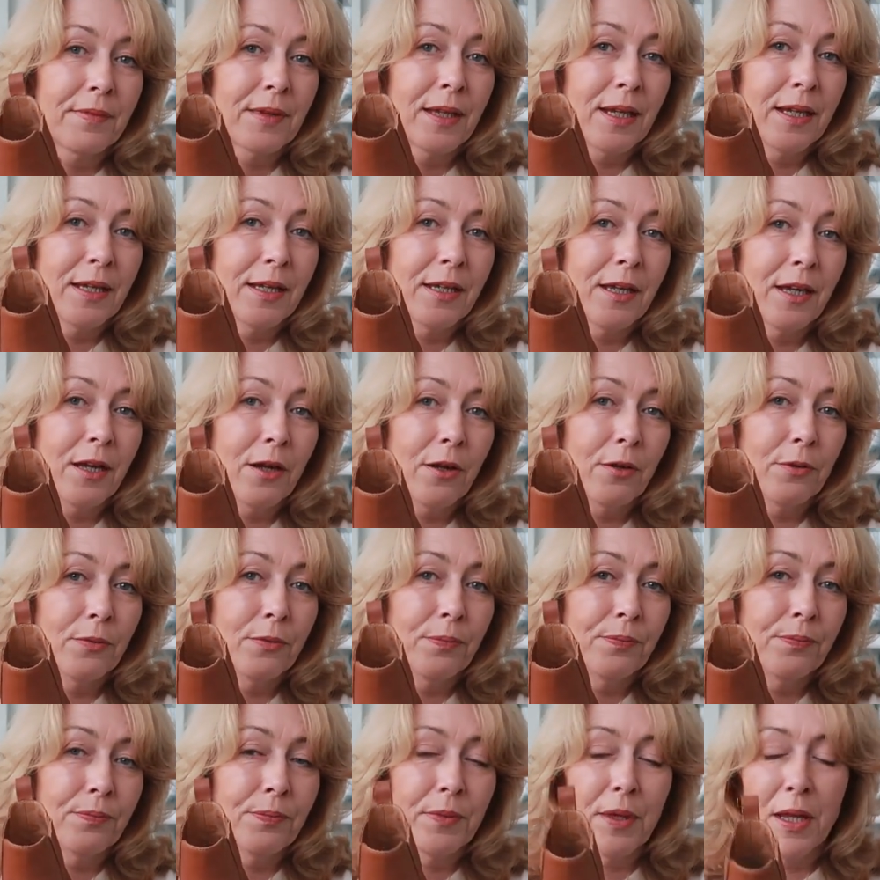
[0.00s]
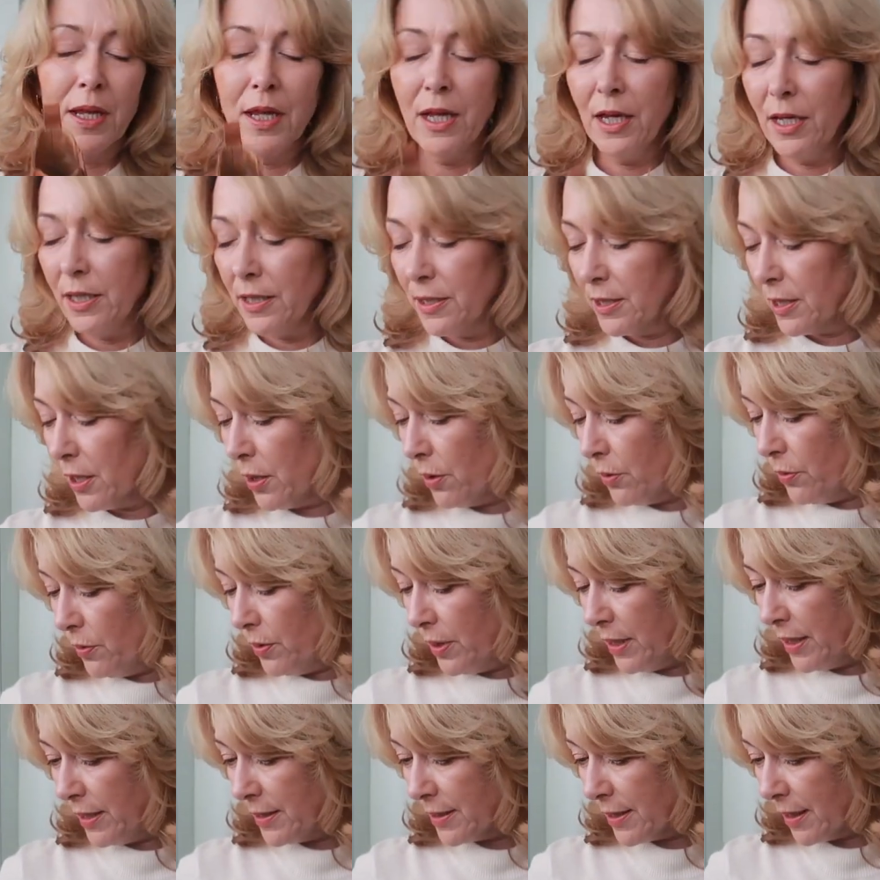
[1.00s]
There you go. So
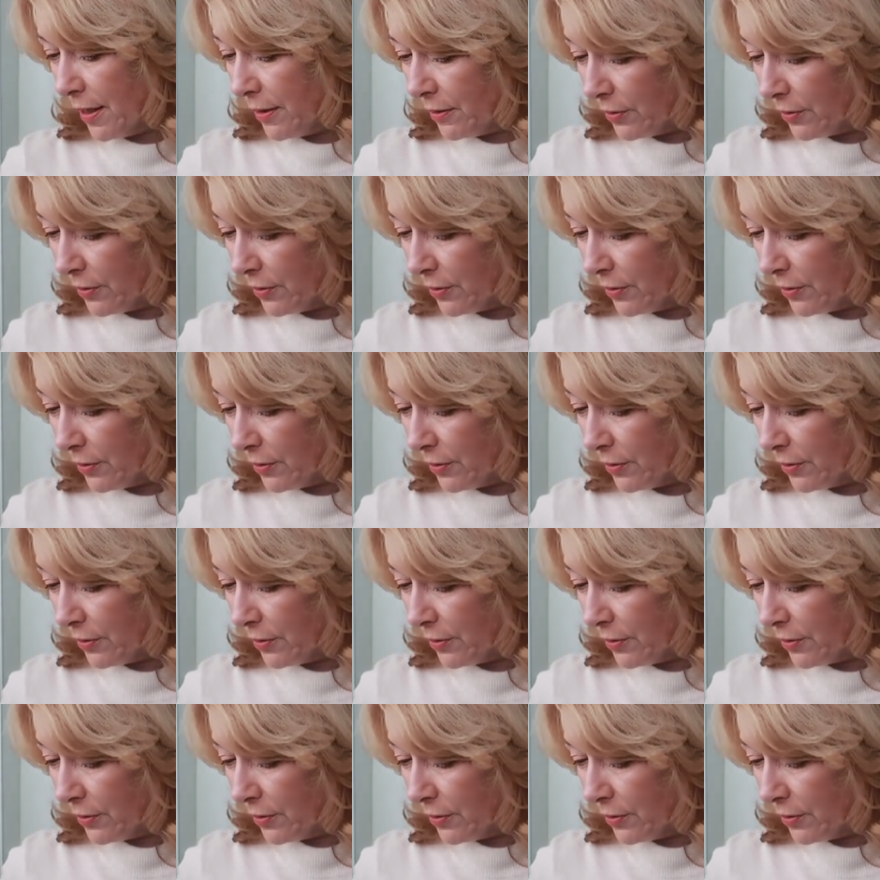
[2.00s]
let's